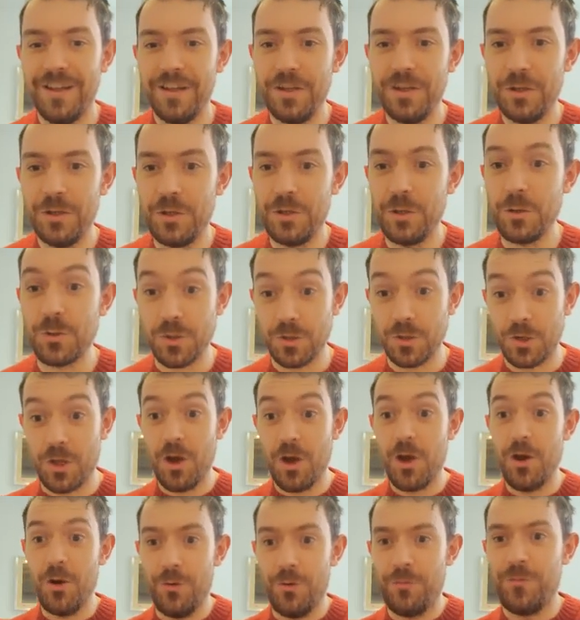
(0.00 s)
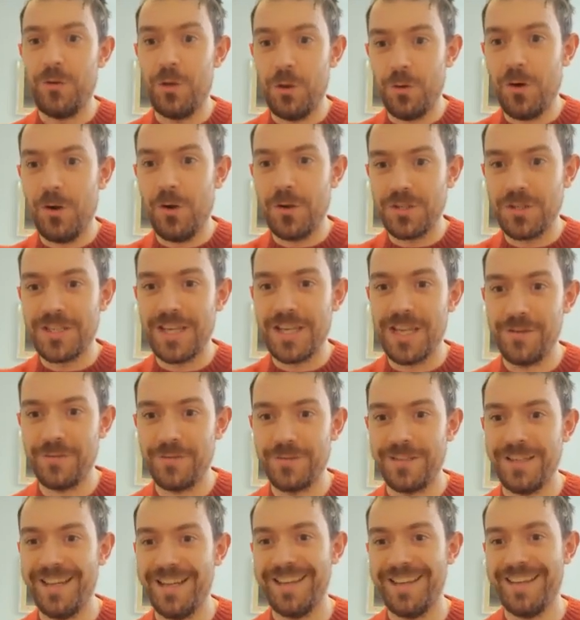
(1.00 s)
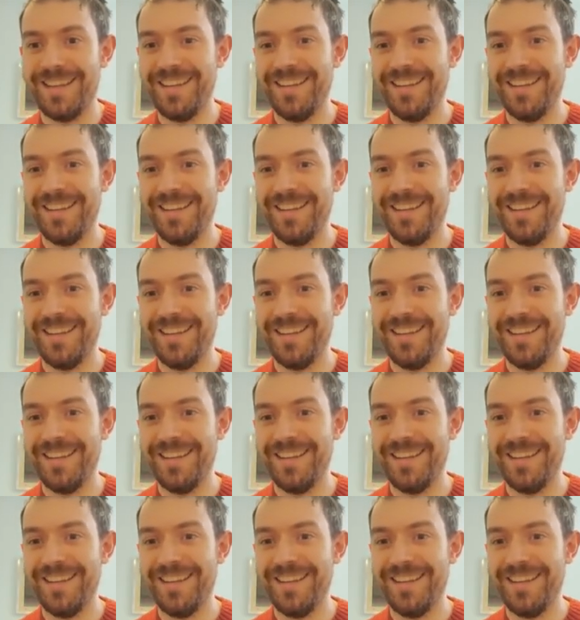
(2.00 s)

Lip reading: You should go for your own safety.